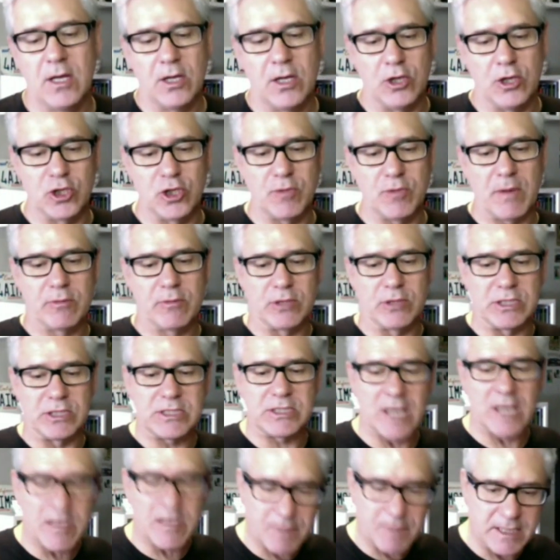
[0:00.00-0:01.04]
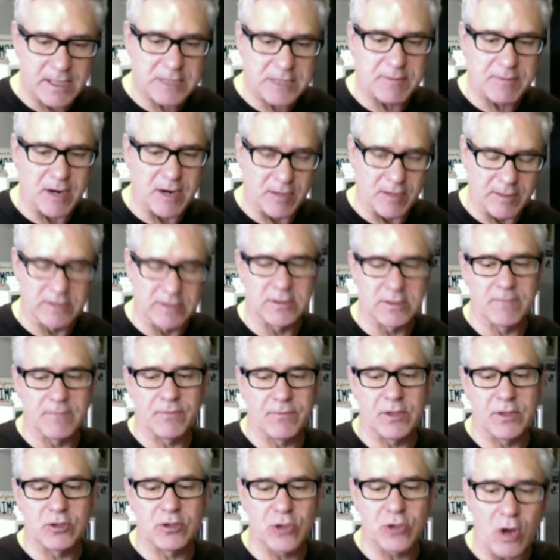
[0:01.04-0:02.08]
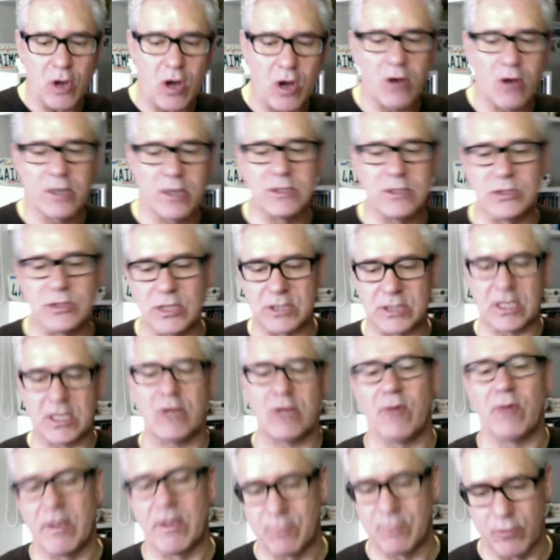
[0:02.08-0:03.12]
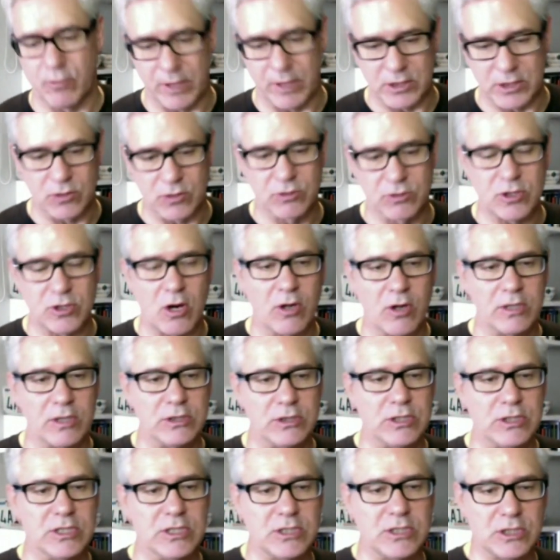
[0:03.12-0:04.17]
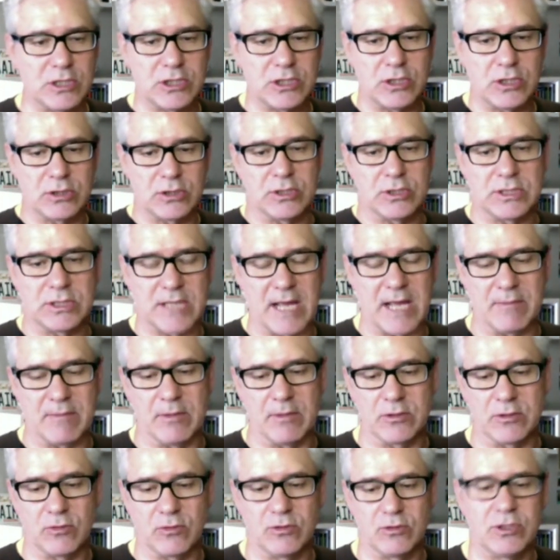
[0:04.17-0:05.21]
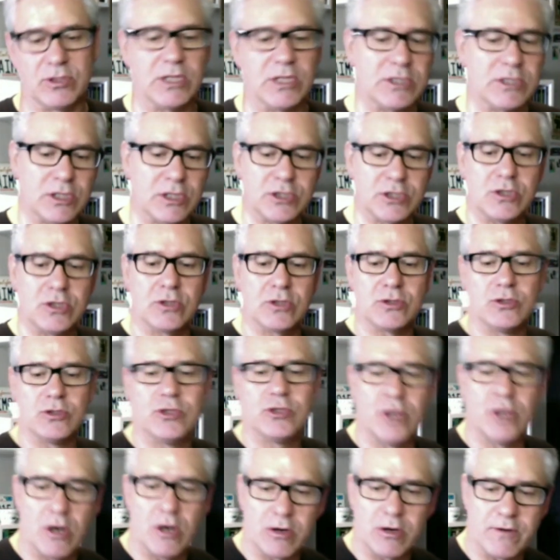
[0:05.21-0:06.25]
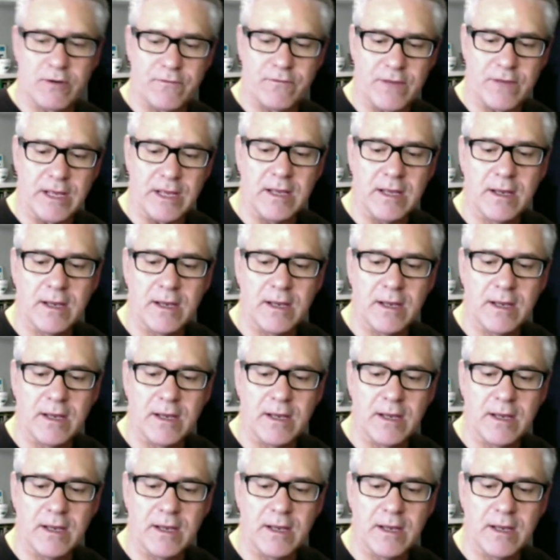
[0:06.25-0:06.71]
You should be able to set up an experiment, target just say your employees, or target just a certain segment or just a certain geography.